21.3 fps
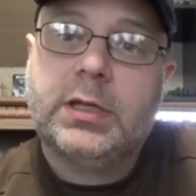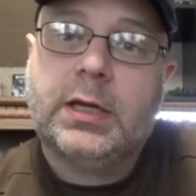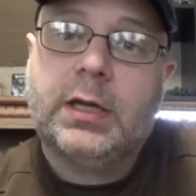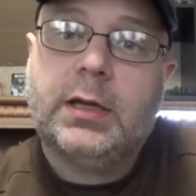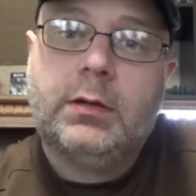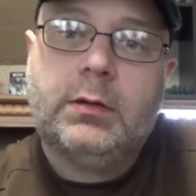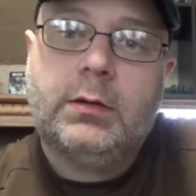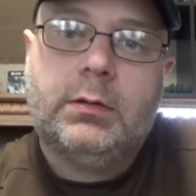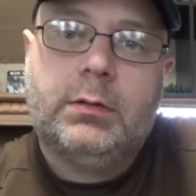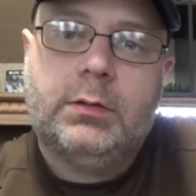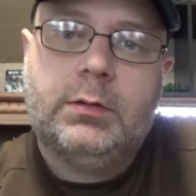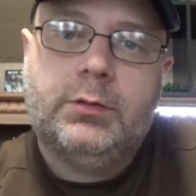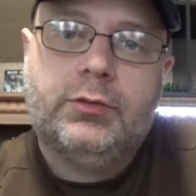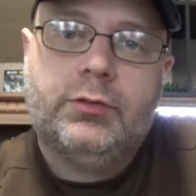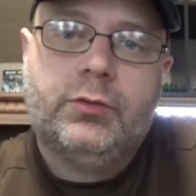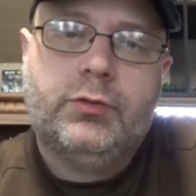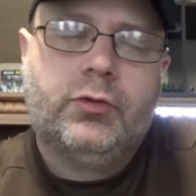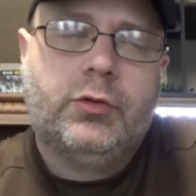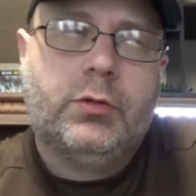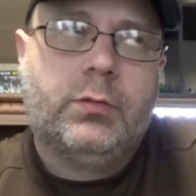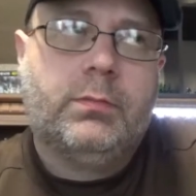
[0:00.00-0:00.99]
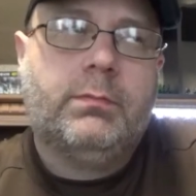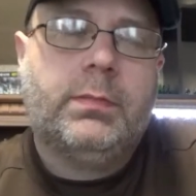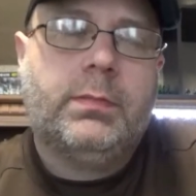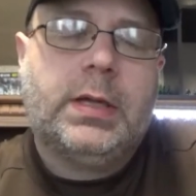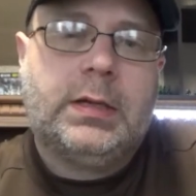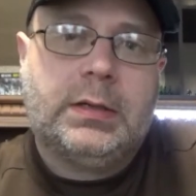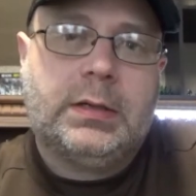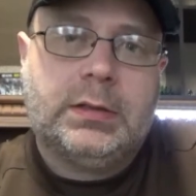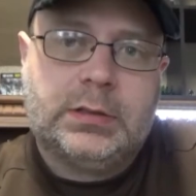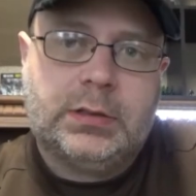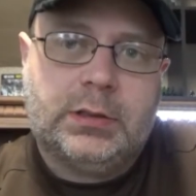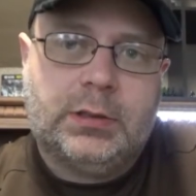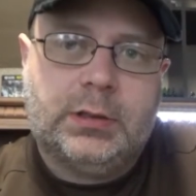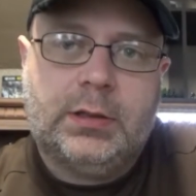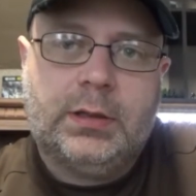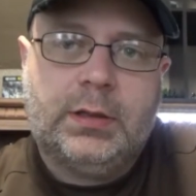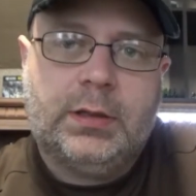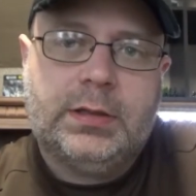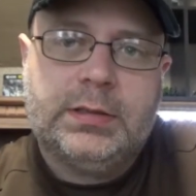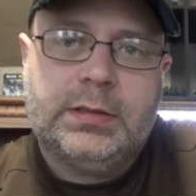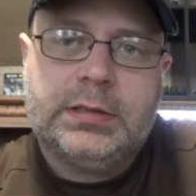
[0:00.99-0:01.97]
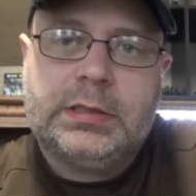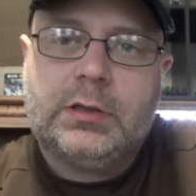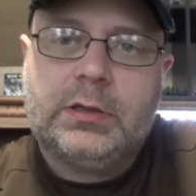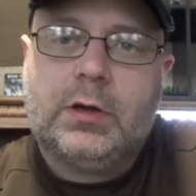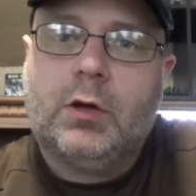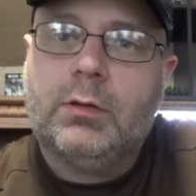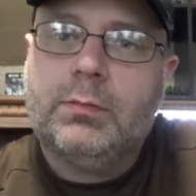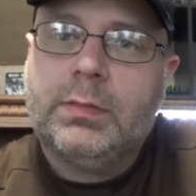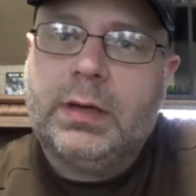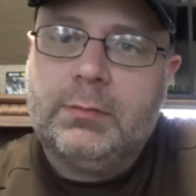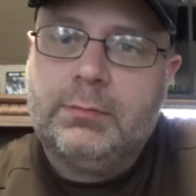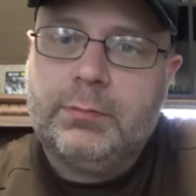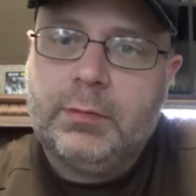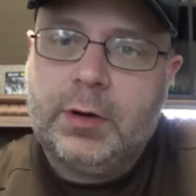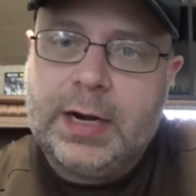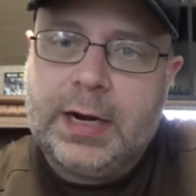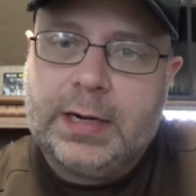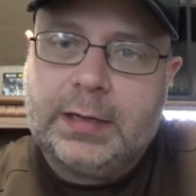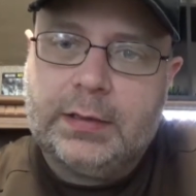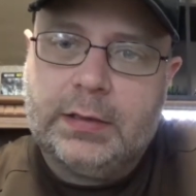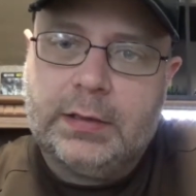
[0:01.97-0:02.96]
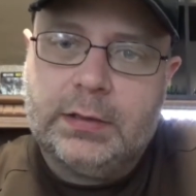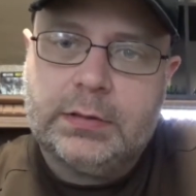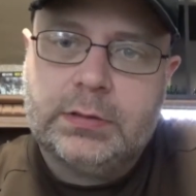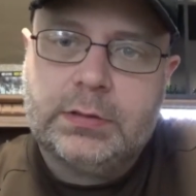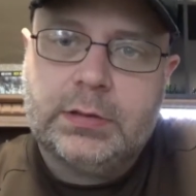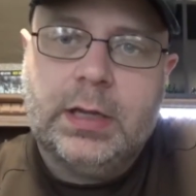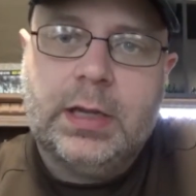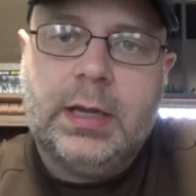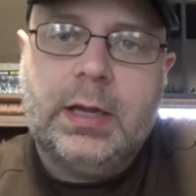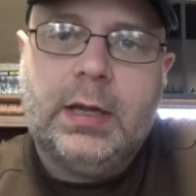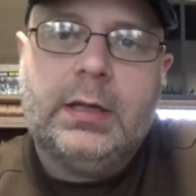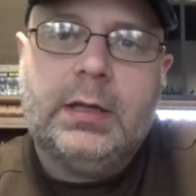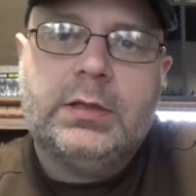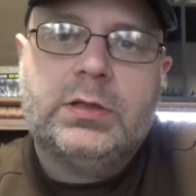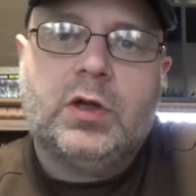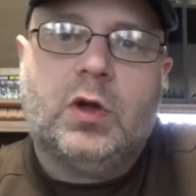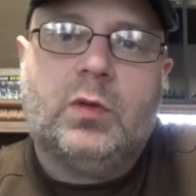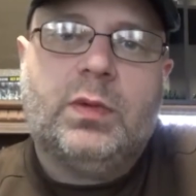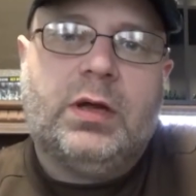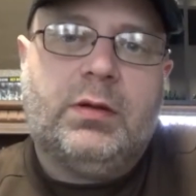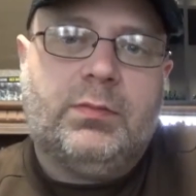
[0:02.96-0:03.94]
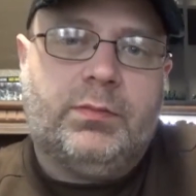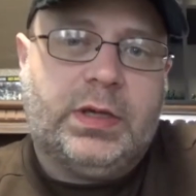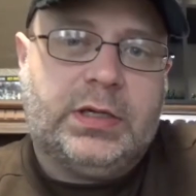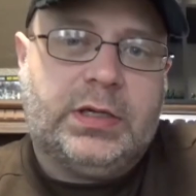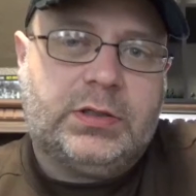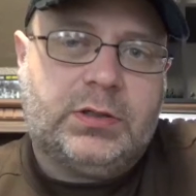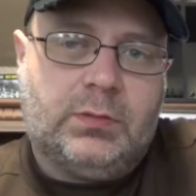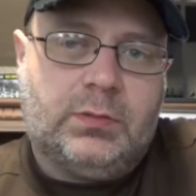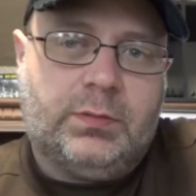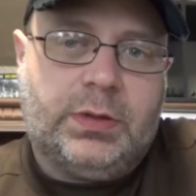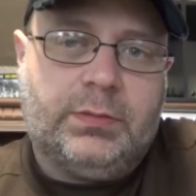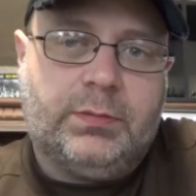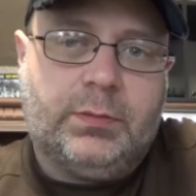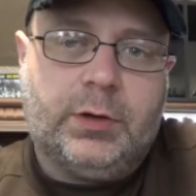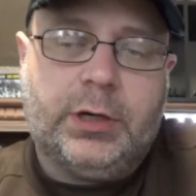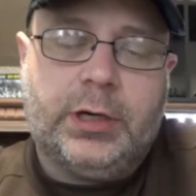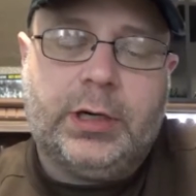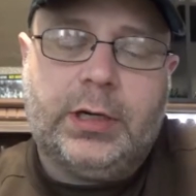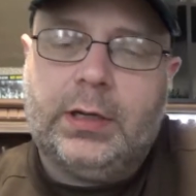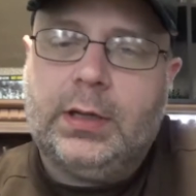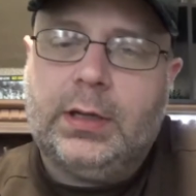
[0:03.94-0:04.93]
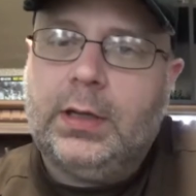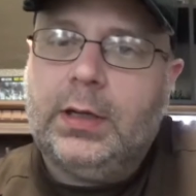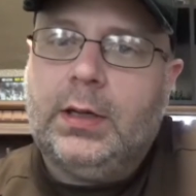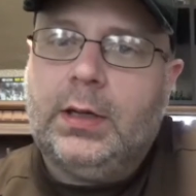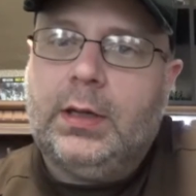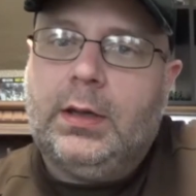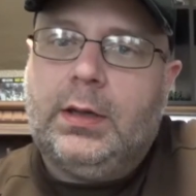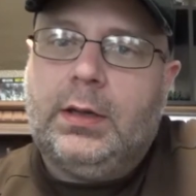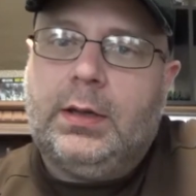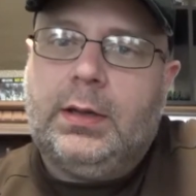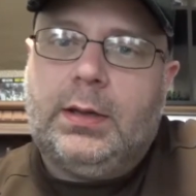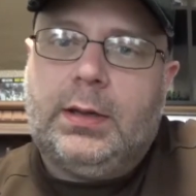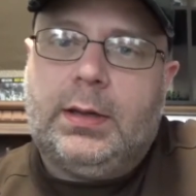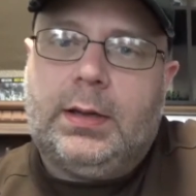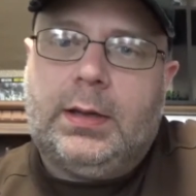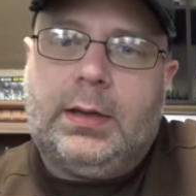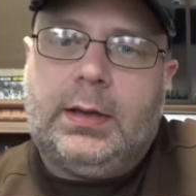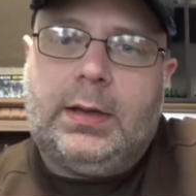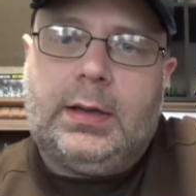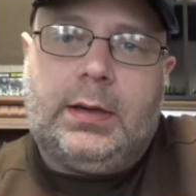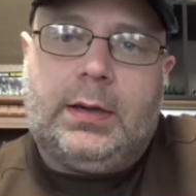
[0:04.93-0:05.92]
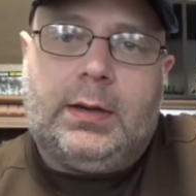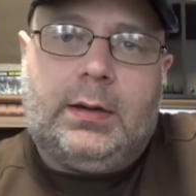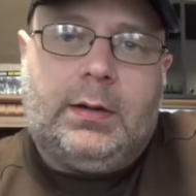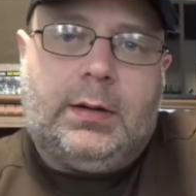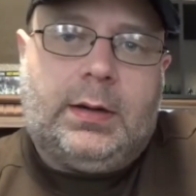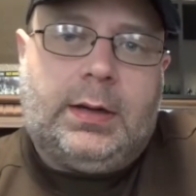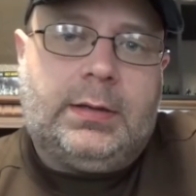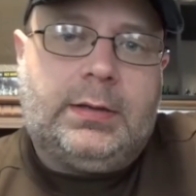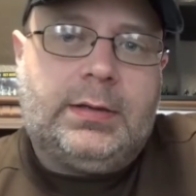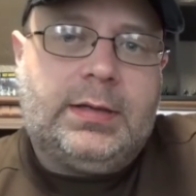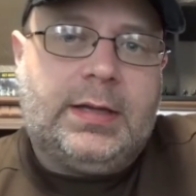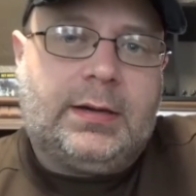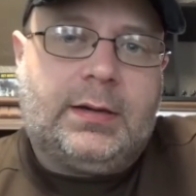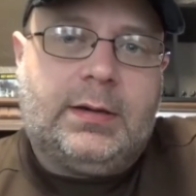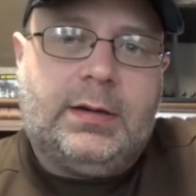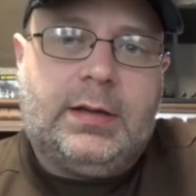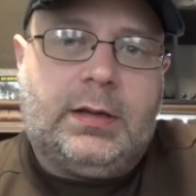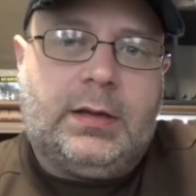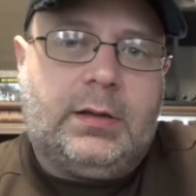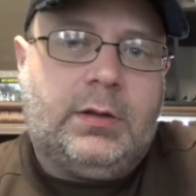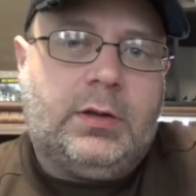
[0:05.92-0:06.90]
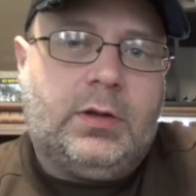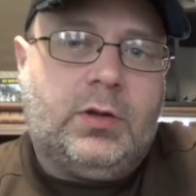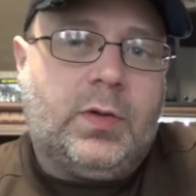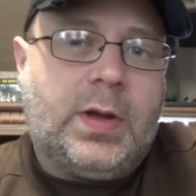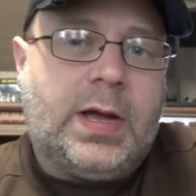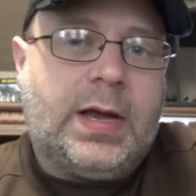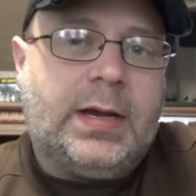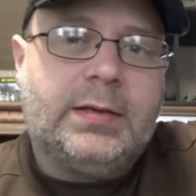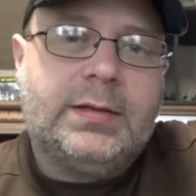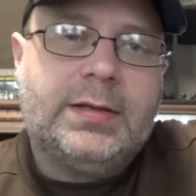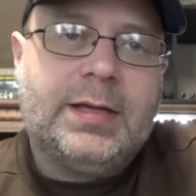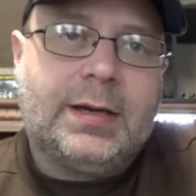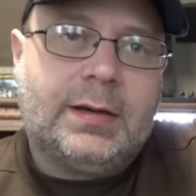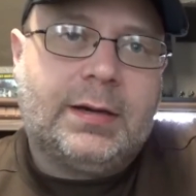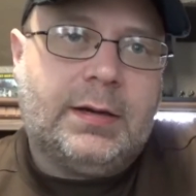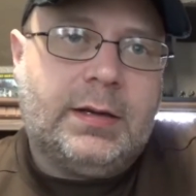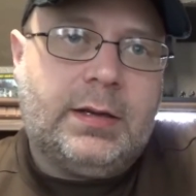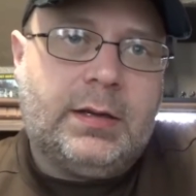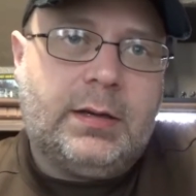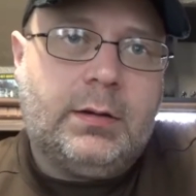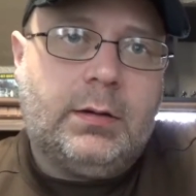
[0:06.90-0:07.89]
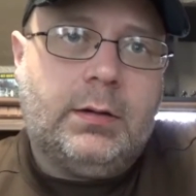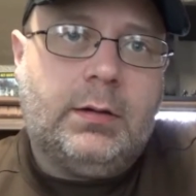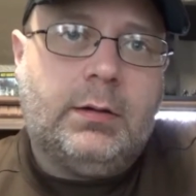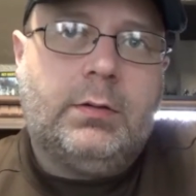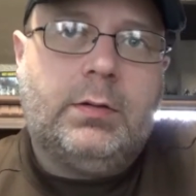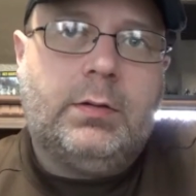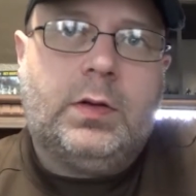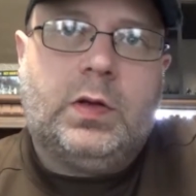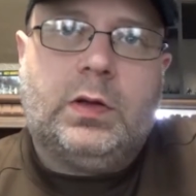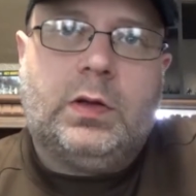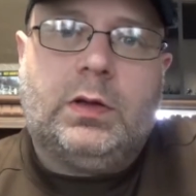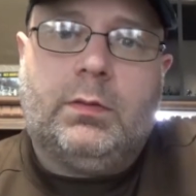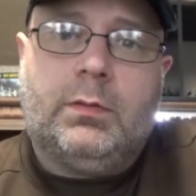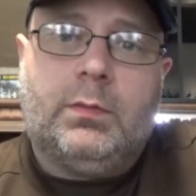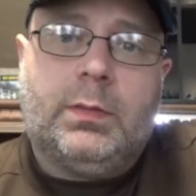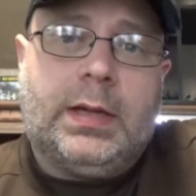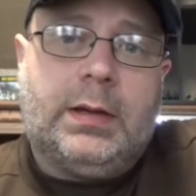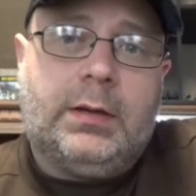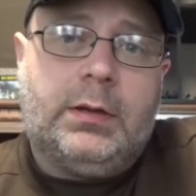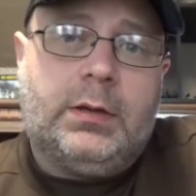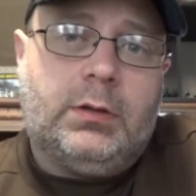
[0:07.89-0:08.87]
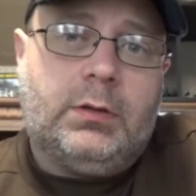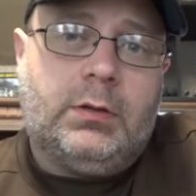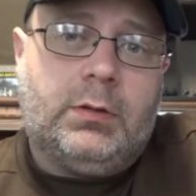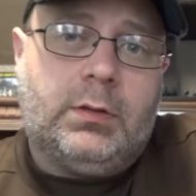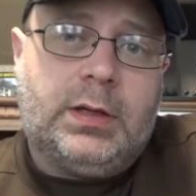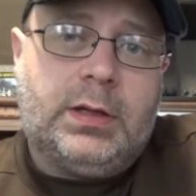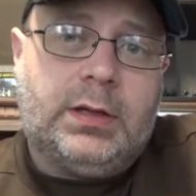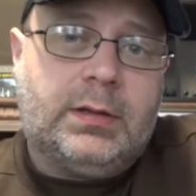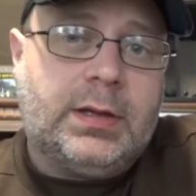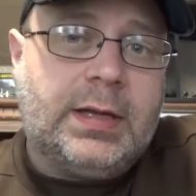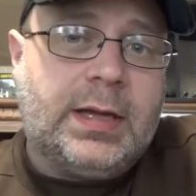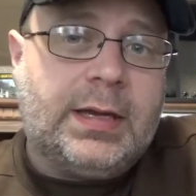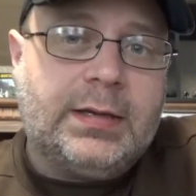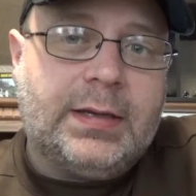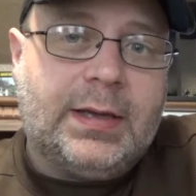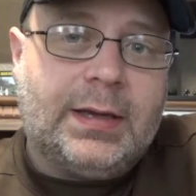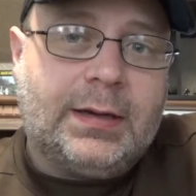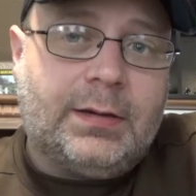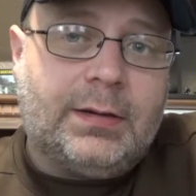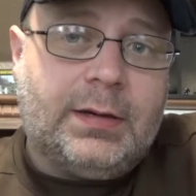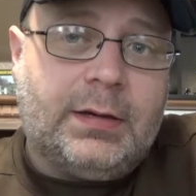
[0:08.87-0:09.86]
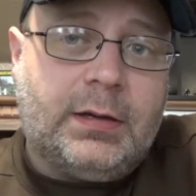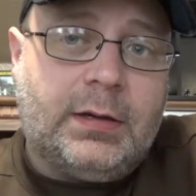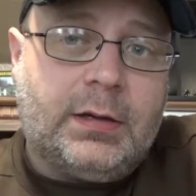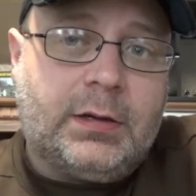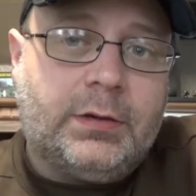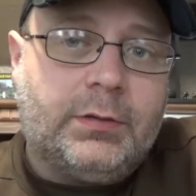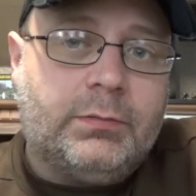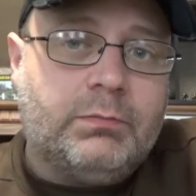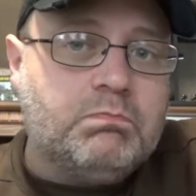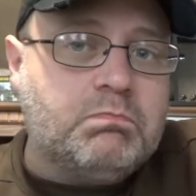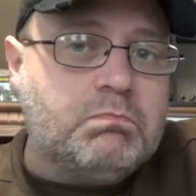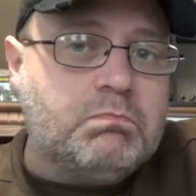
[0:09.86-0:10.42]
set tremendously because it's all about practice. It's all about muscle memory and technique. You add a technique, you get that technique